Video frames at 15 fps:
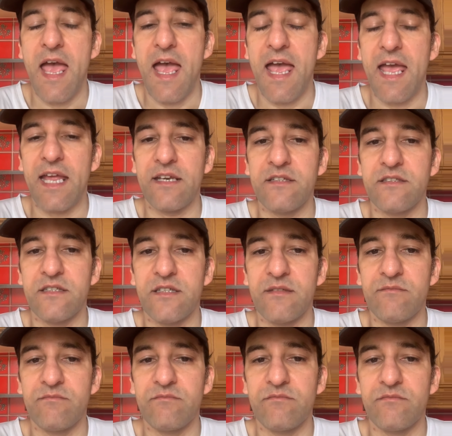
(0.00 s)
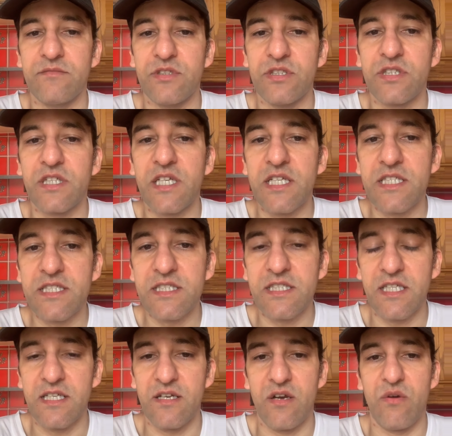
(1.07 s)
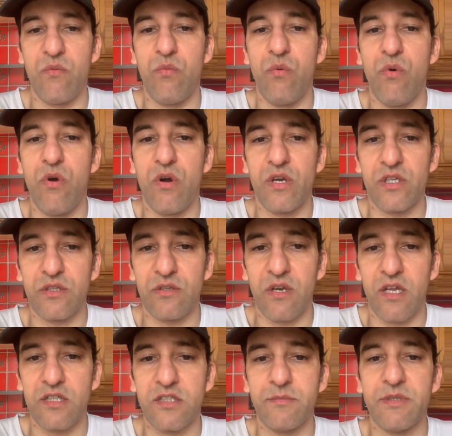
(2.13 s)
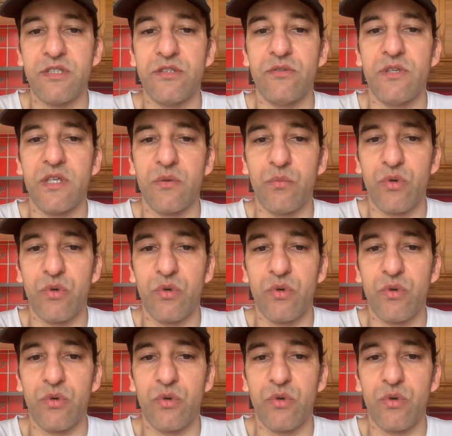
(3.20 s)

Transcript: And just consider what you'd like to be doing,